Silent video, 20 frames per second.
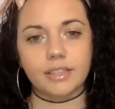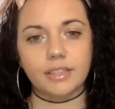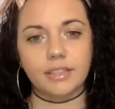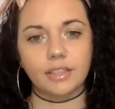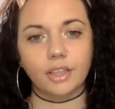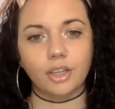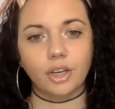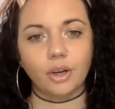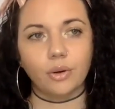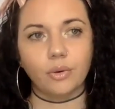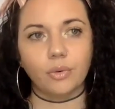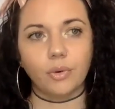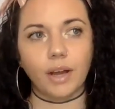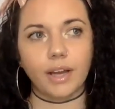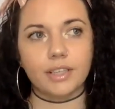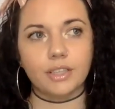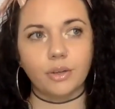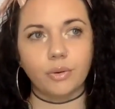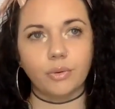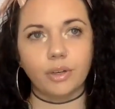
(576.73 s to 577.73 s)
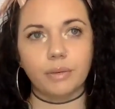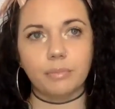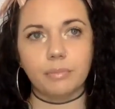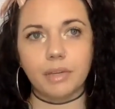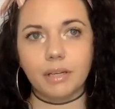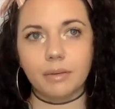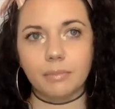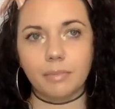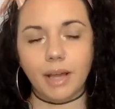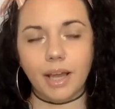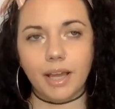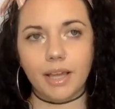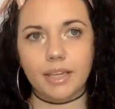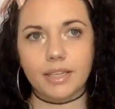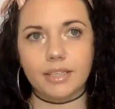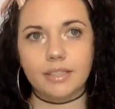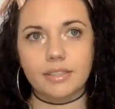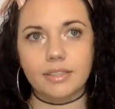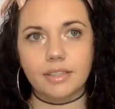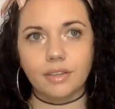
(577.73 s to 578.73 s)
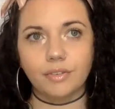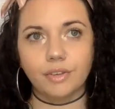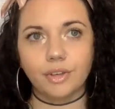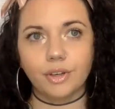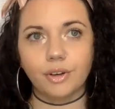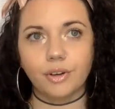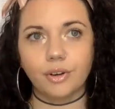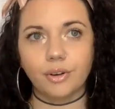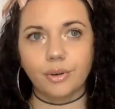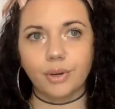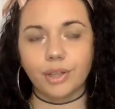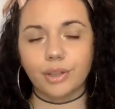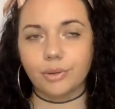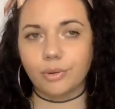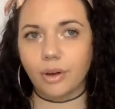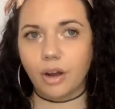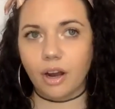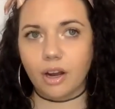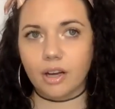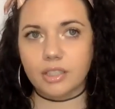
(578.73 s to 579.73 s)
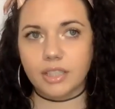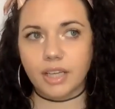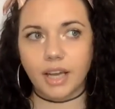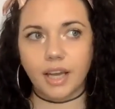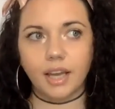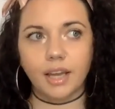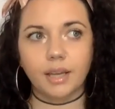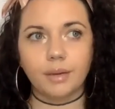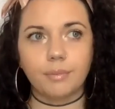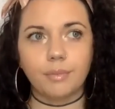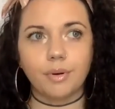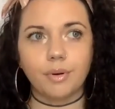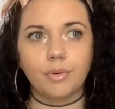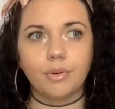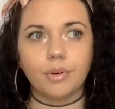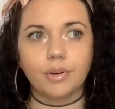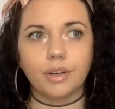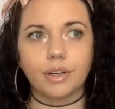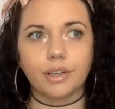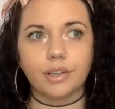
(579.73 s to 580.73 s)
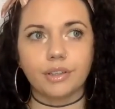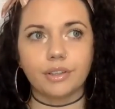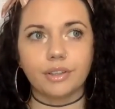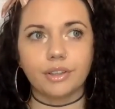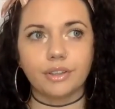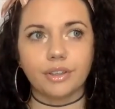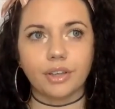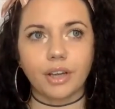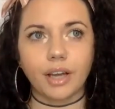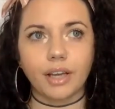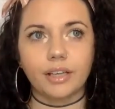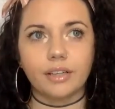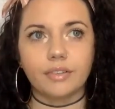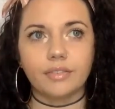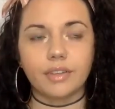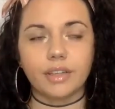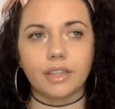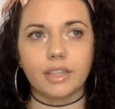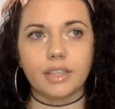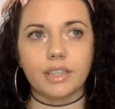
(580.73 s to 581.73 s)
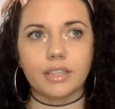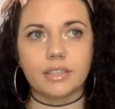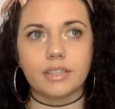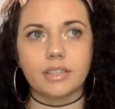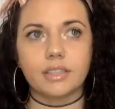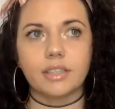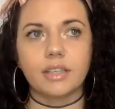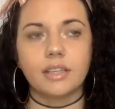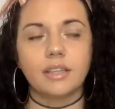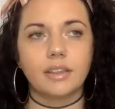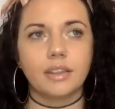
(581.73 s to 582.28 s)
you know, I don't want to minimize if you're going through a hard time or you're kind of in this